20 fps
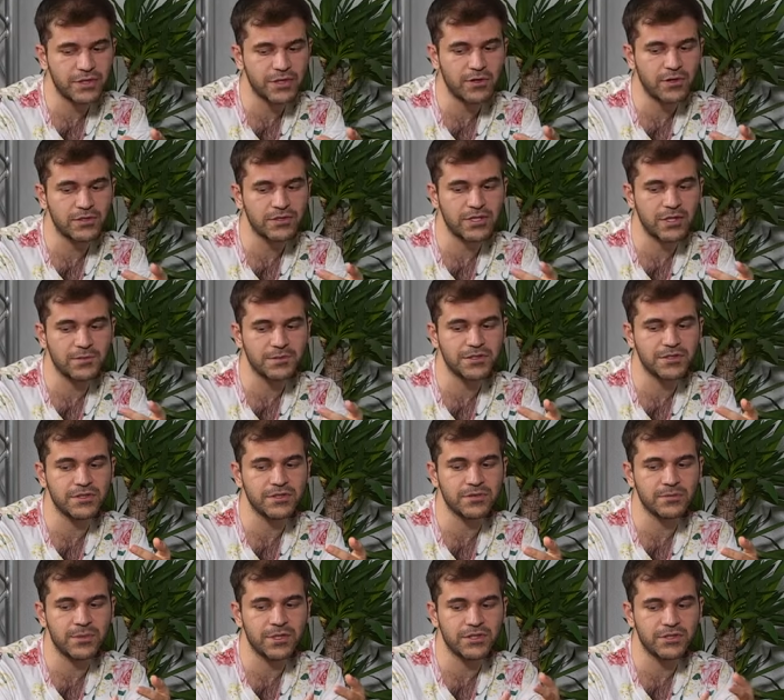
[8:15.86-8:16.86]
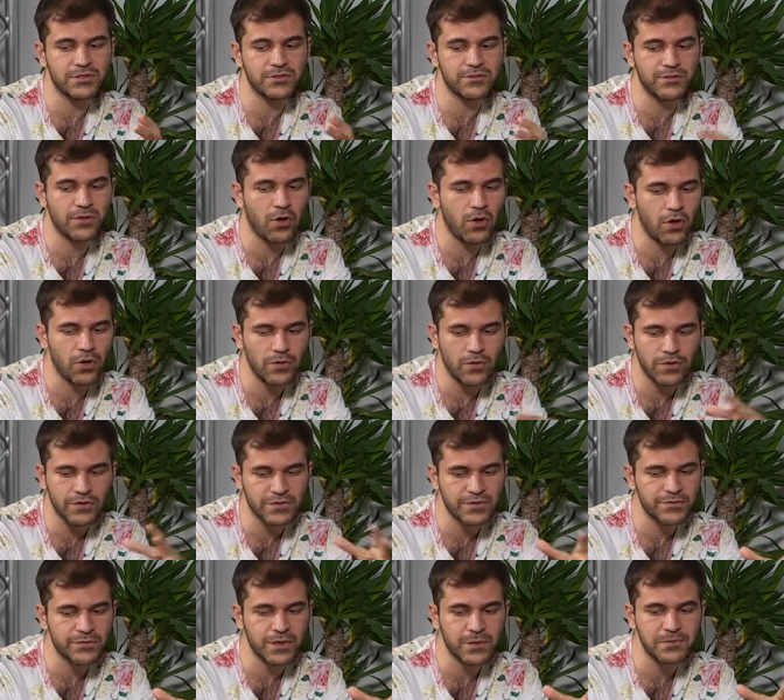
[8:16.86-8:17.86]
alzheimer's and dementia all mm-hmm.
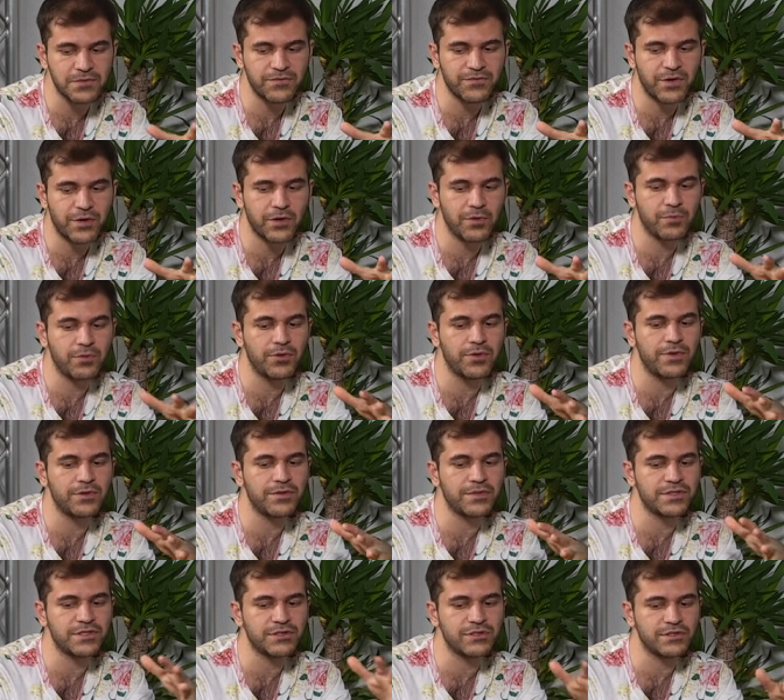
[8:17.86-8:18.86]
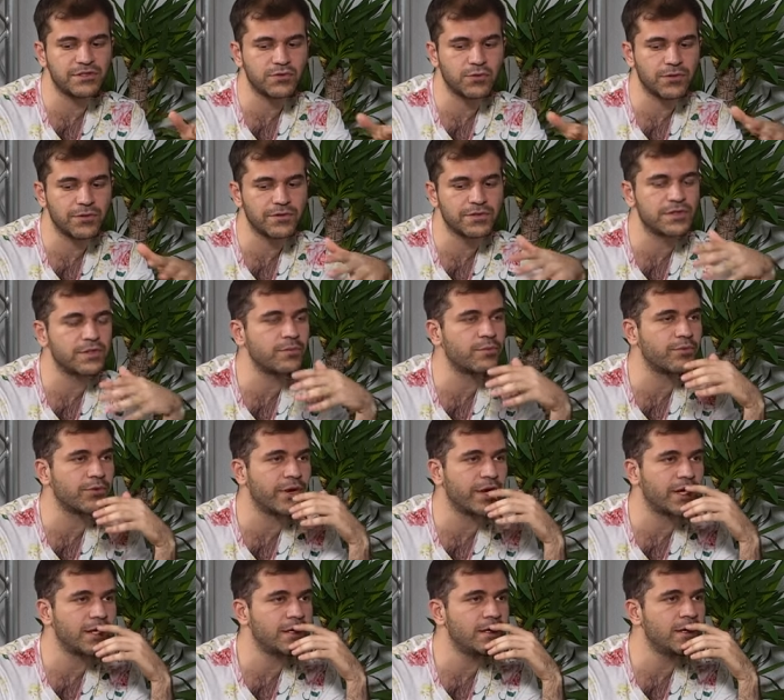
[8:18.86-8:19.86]
different types of variable illness and disorders of the
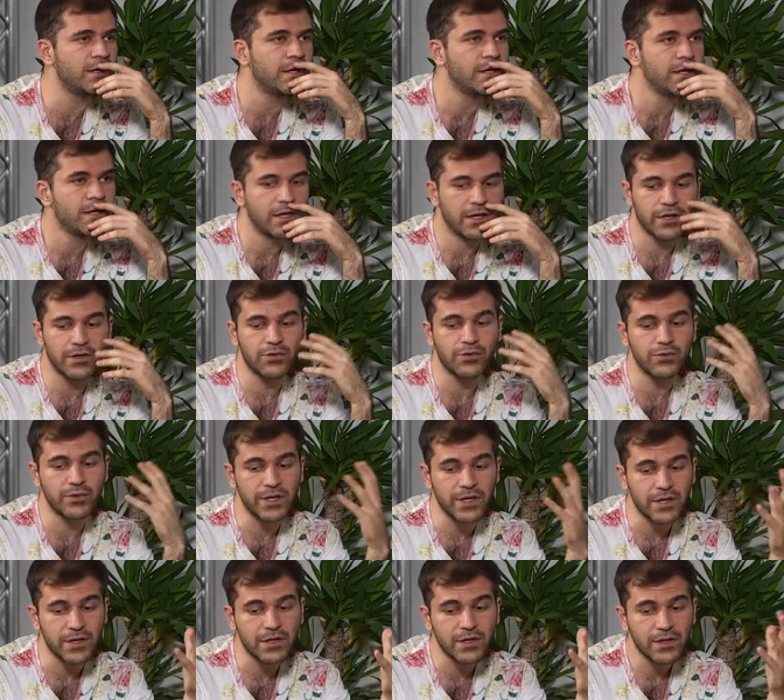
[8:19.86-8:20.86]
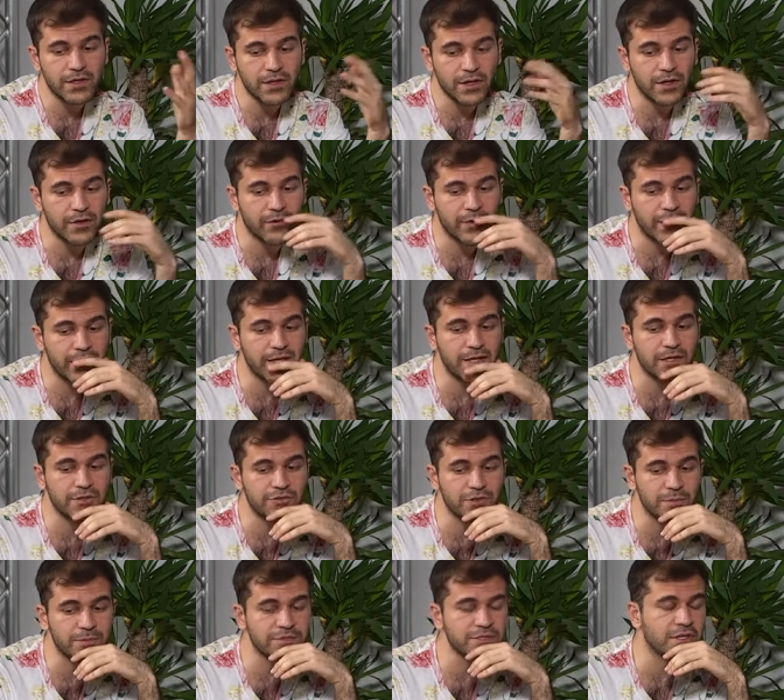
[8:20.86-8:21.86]
brain including mm-hmm. uh, eradicating
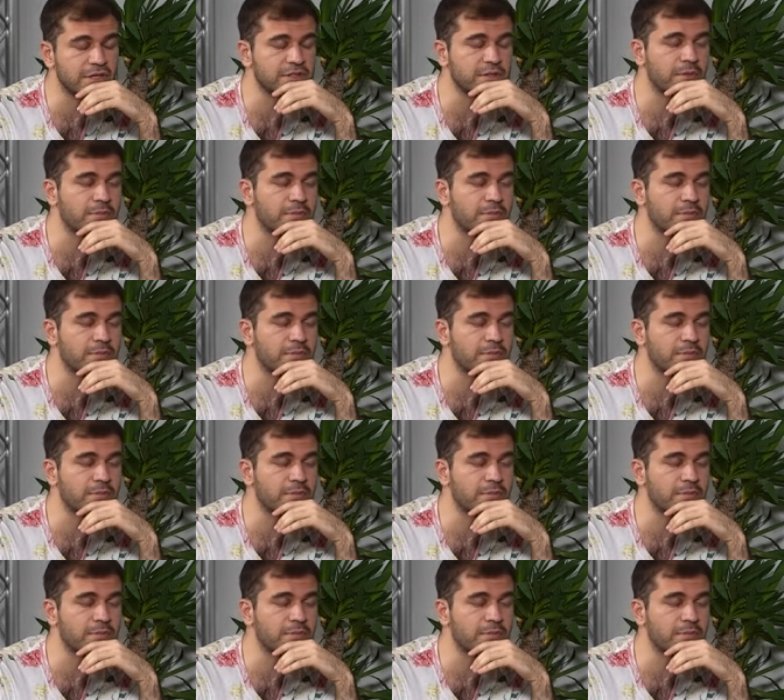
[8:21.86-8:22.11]
tremors caused by